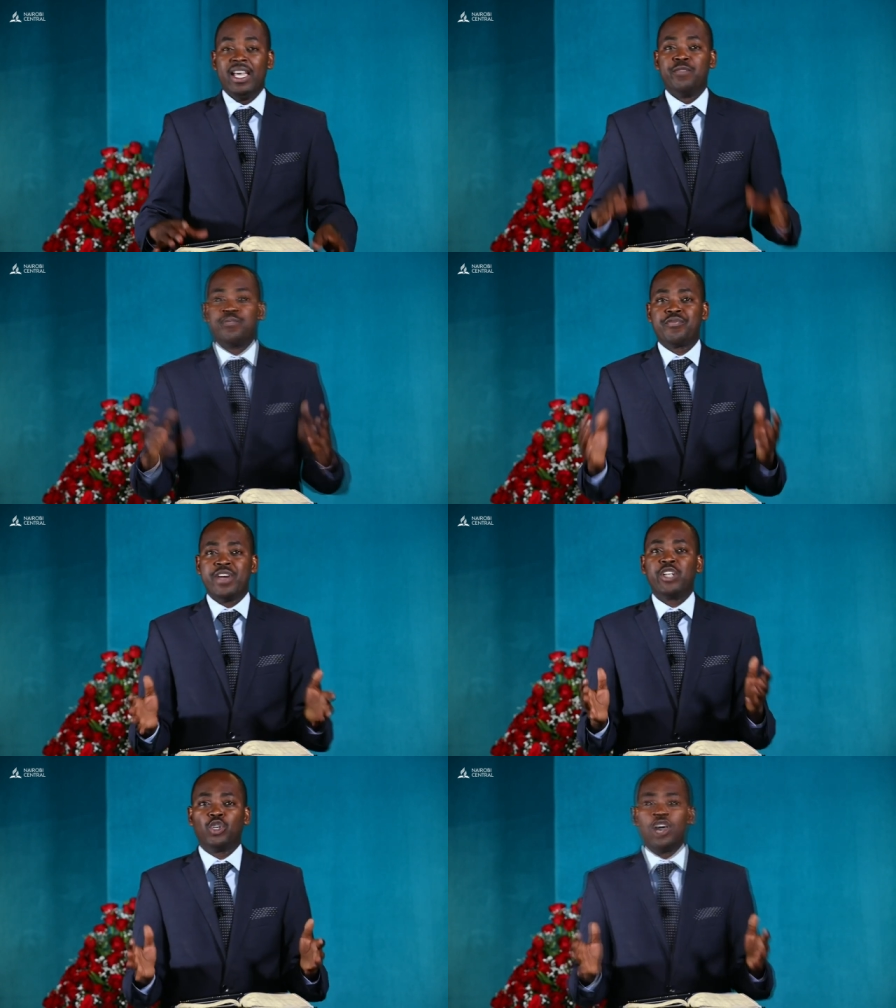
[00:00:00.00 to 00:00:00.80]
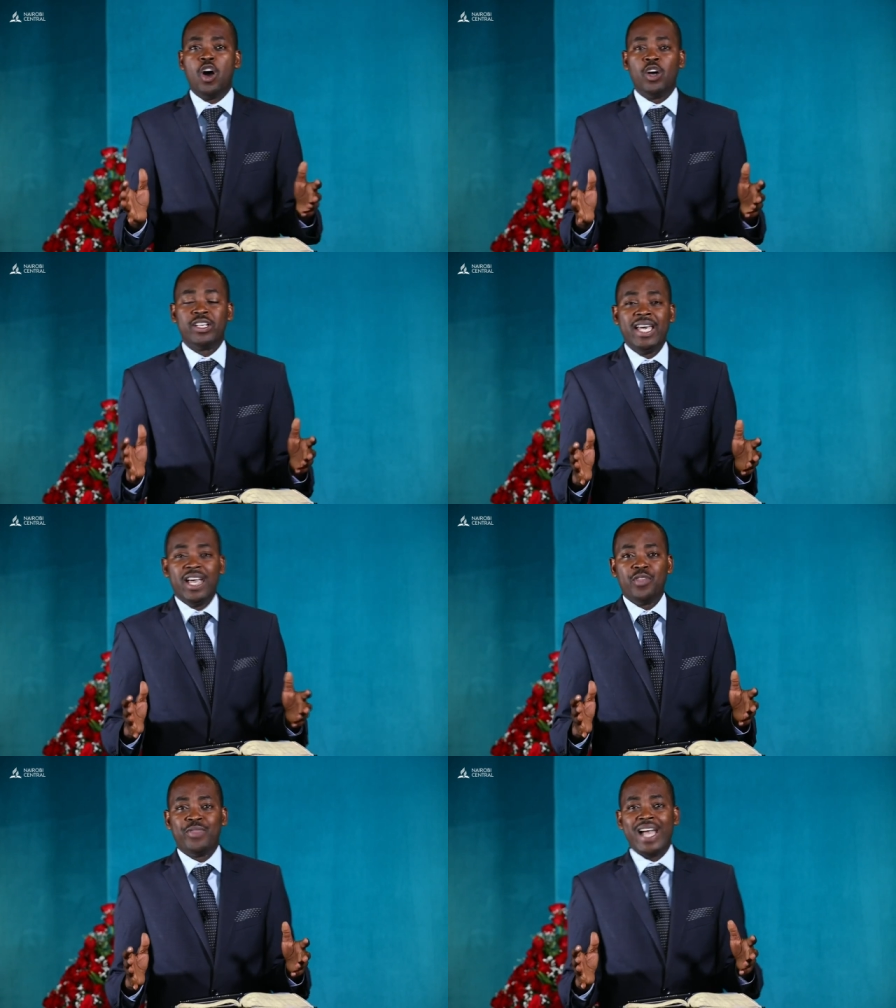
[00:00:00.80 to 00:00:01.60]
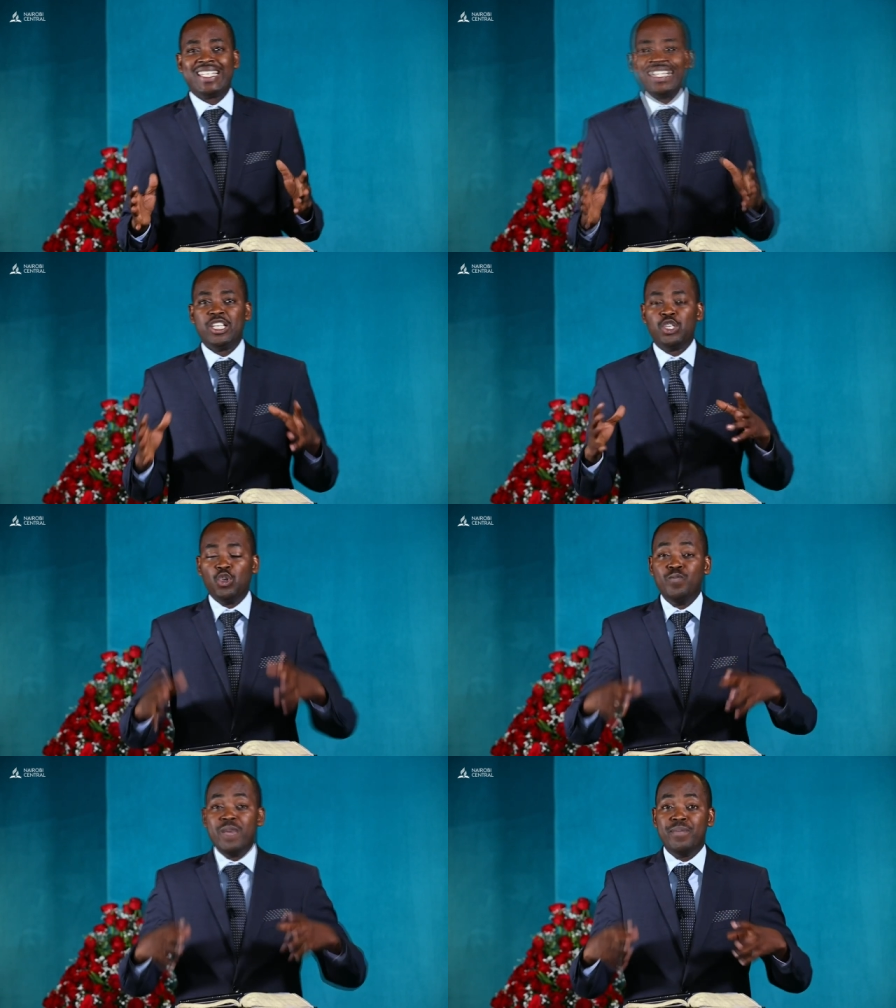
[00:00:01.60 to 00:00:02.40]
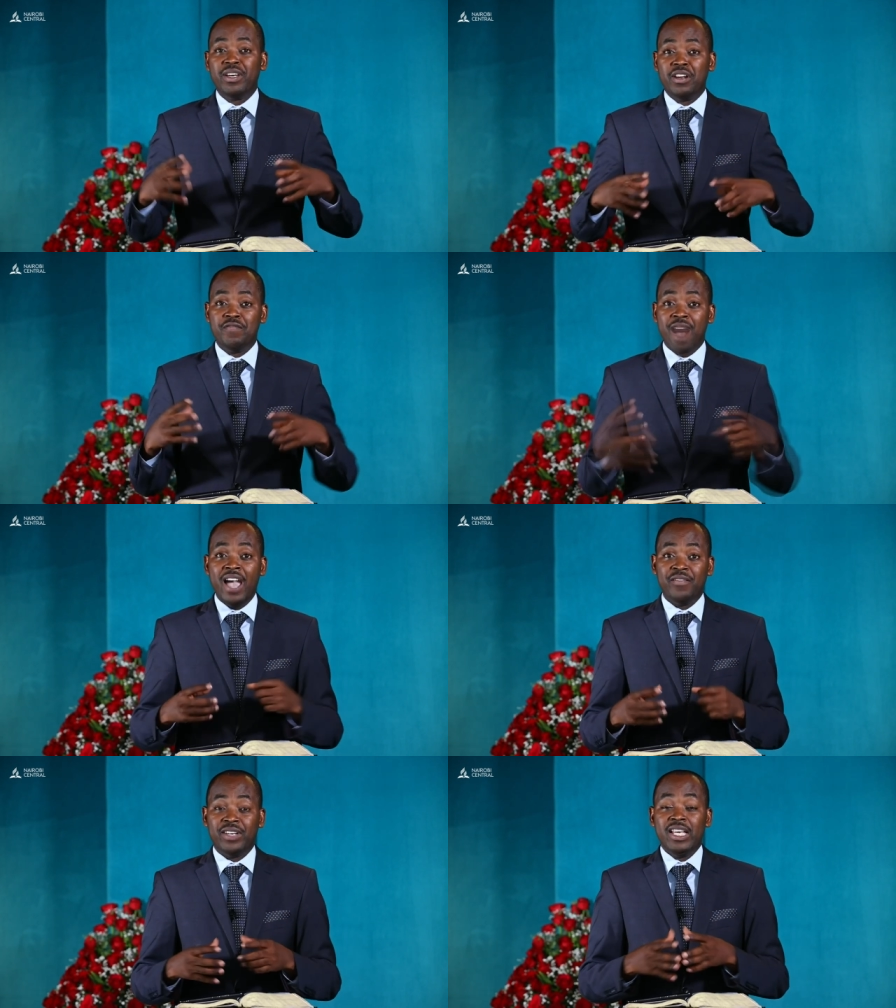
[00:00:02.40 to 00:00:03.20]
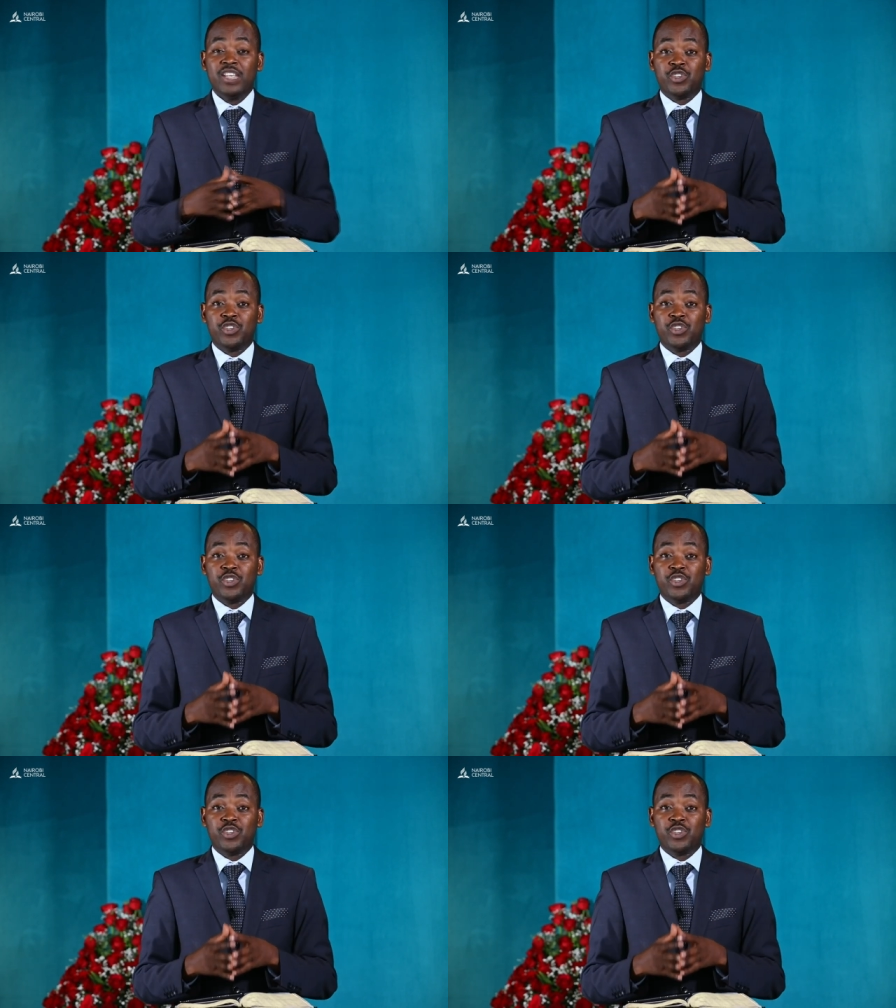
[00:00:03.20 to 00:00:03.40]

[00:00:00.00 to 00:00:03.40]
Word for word: and pray to God that you may be revived.